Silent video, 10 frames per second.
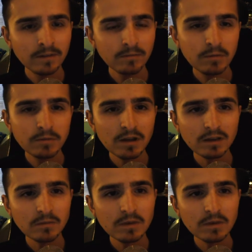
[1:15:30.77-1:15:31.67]
People younger
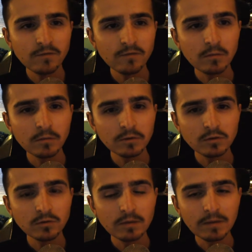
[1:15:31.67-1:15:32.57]
than me that are far more
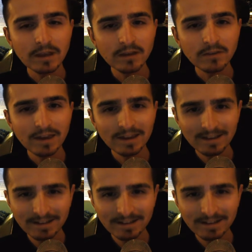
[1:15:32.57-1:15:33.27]
mature than me, I know that.